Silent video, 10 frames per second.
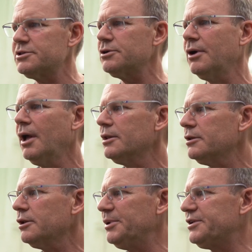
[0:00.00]
So a
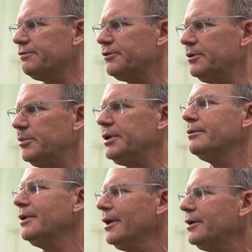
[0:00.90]
little bit different, but,
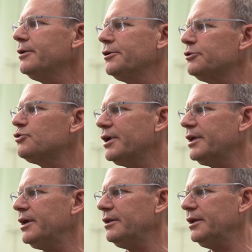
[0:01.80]
you know, you're trying to
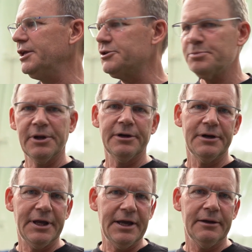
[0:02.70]
get each player
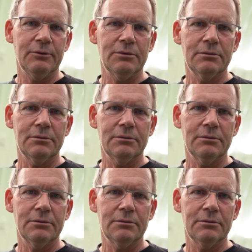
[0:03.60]
to get